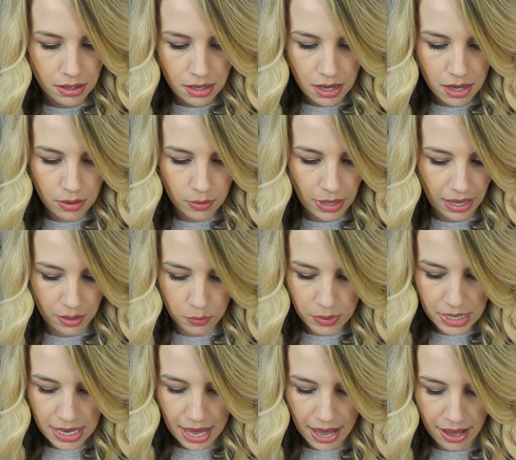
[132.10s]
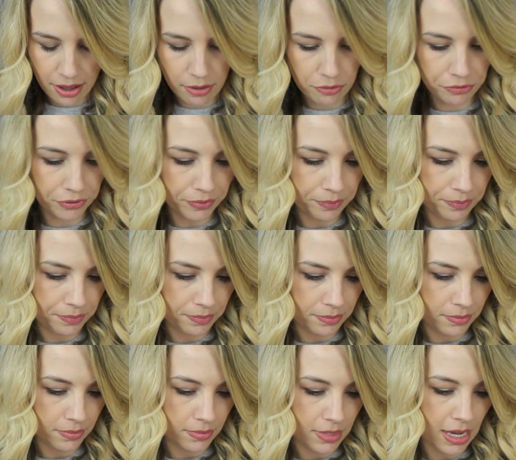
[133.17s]
Okay, we have
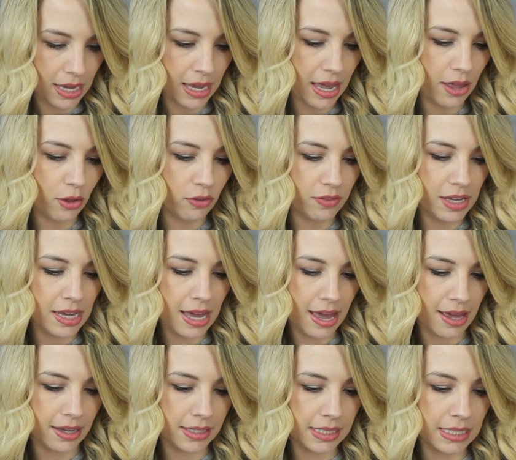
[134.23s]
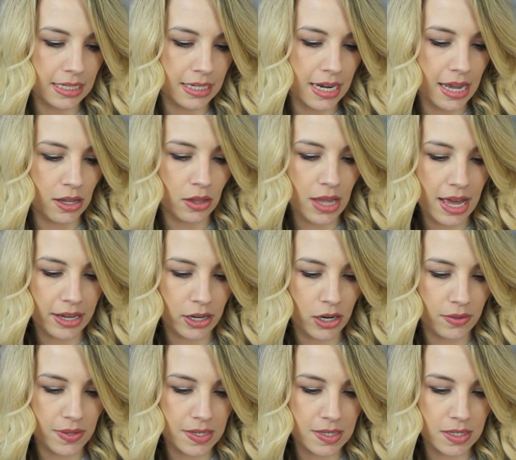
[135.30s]
a L V X nail
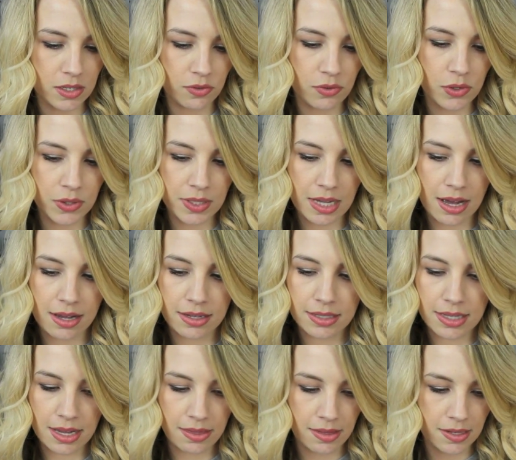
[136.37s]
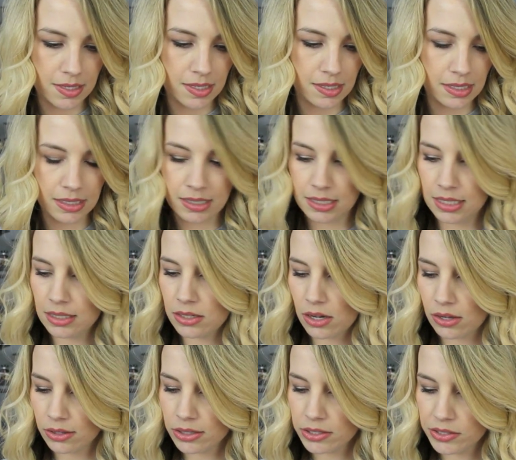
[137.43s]
lacquer. This is a full size, and this is sixteen
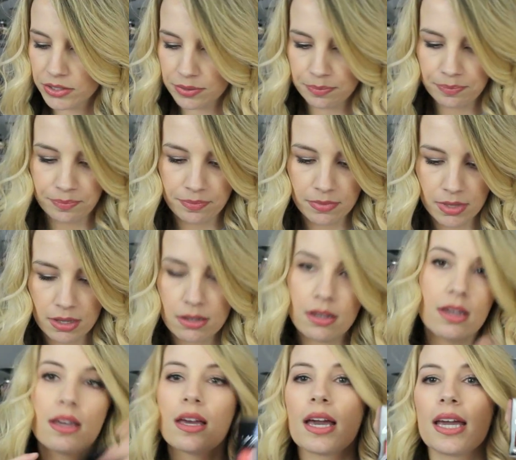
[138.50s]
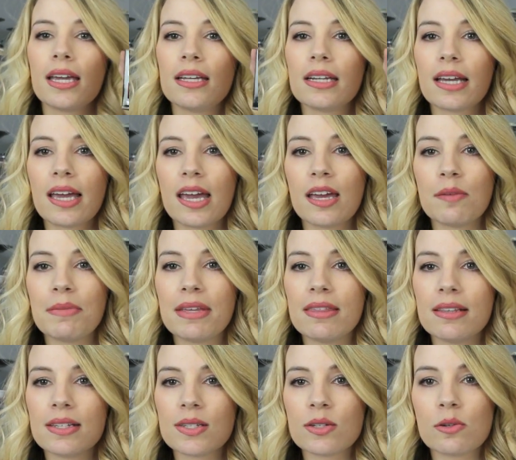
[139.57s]
dollars. And it came in
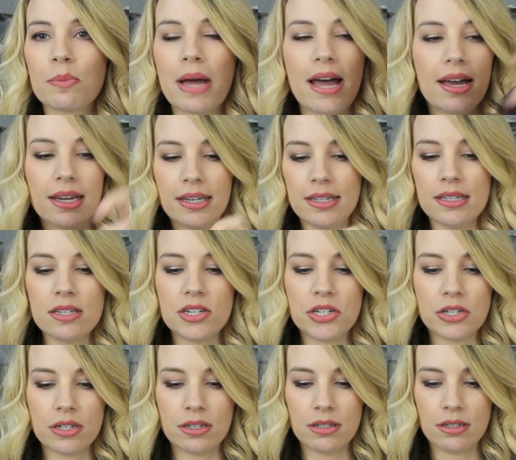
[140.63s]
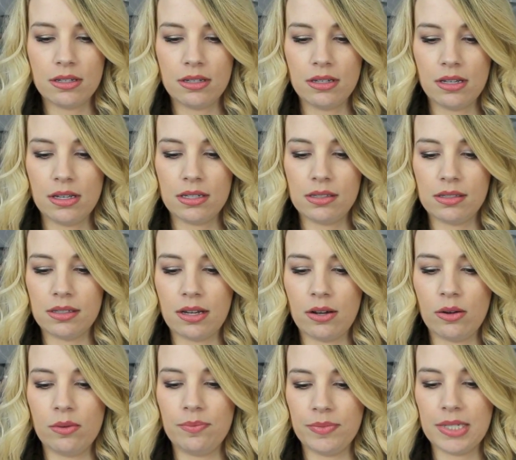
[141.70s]
this little package. So
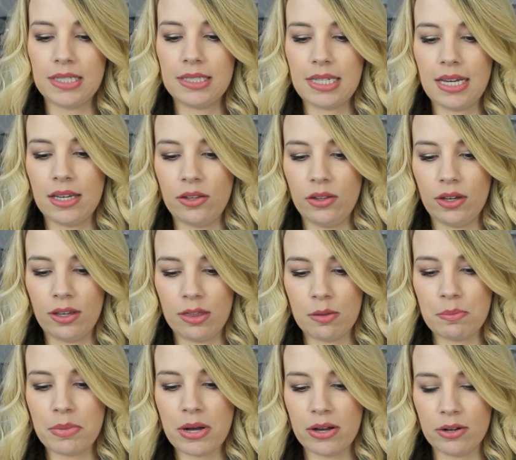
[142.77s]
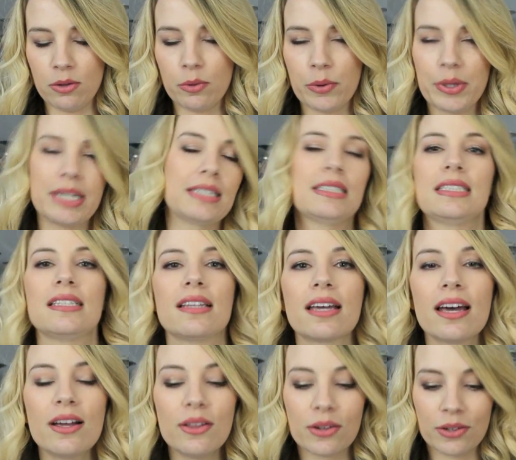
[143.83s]
let's take a look at the bottle where you can see the
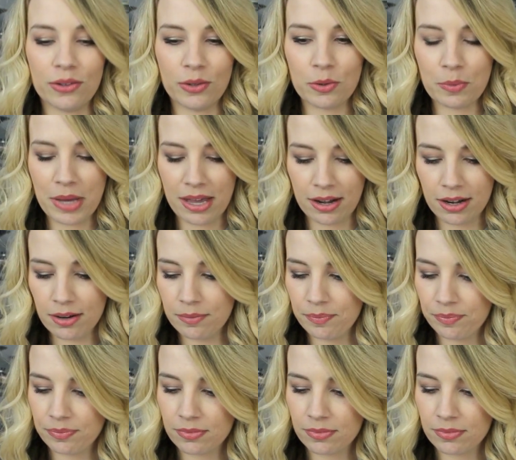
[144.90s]
color a little better.